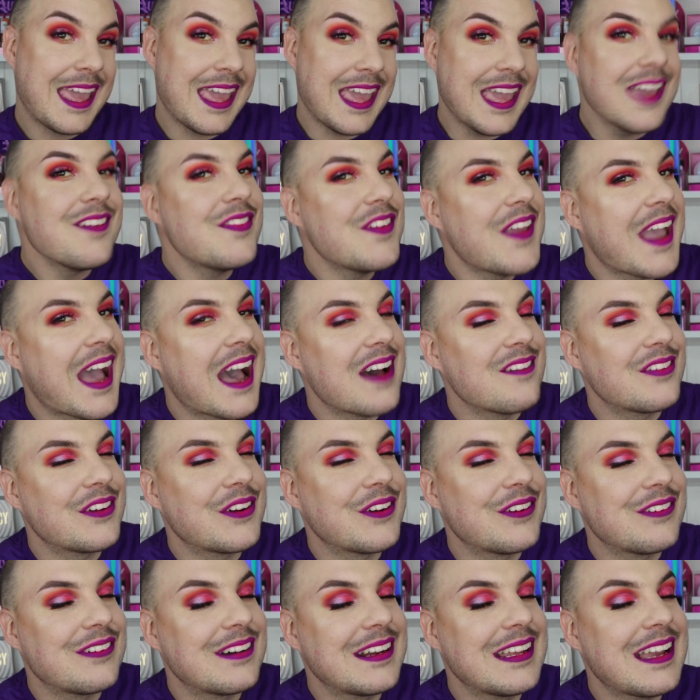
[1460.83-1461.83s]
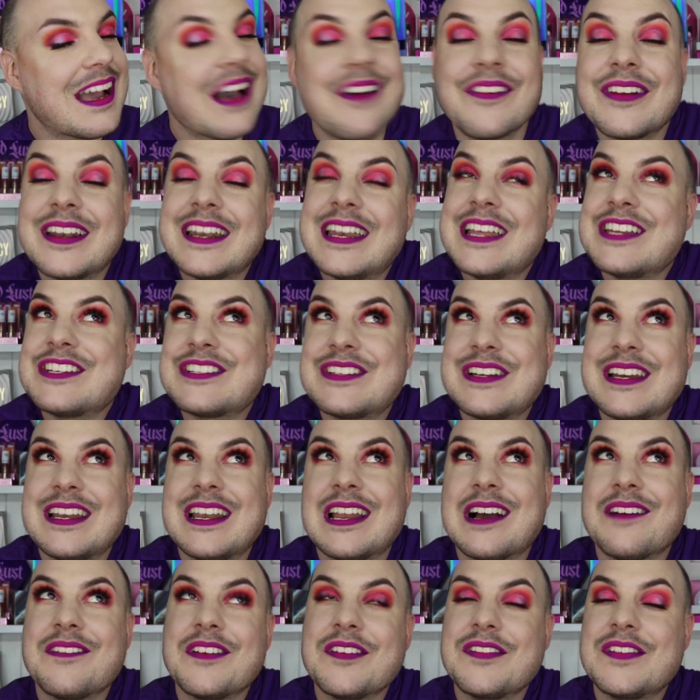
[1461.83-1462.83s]
If you haven't already, I would literally
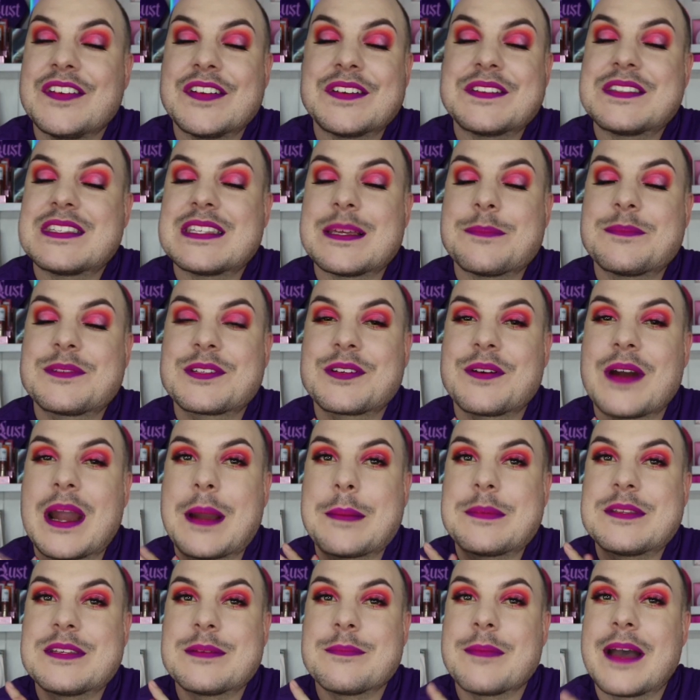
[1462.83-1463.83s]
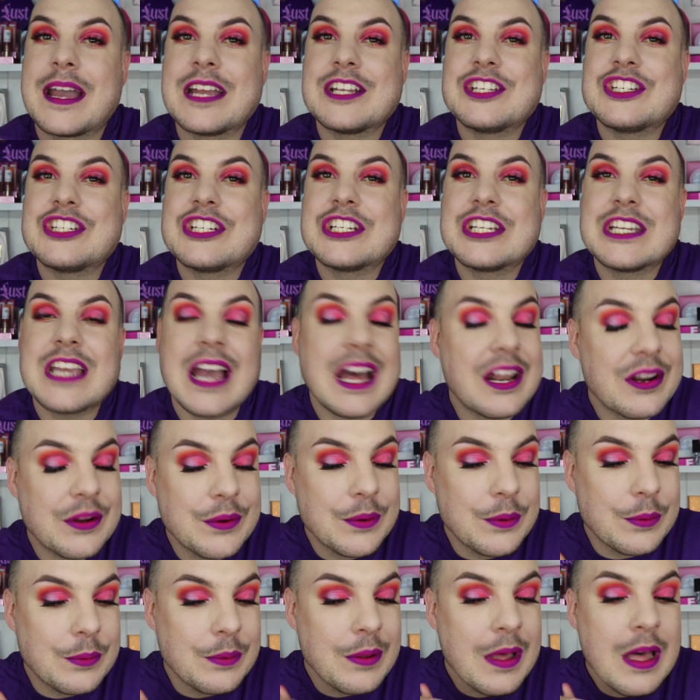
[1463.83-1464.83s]
love if you would subscribe to my
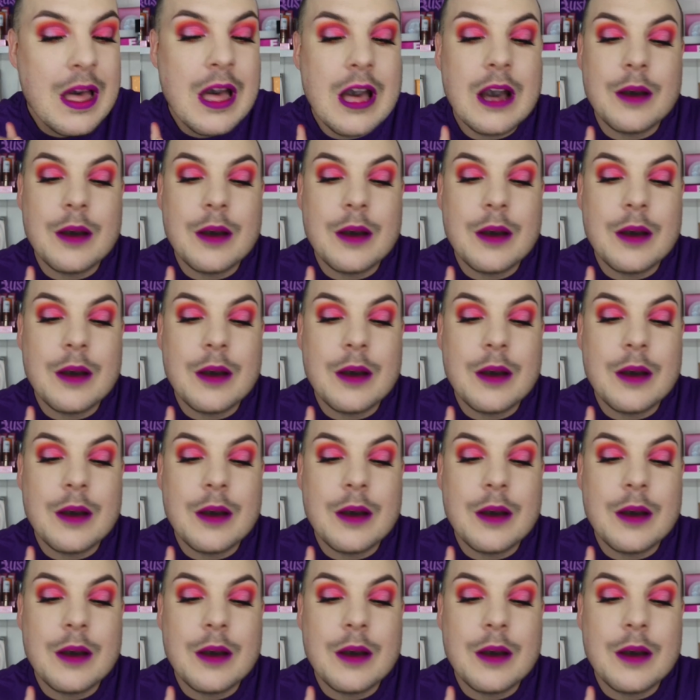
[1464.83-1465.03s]
channel.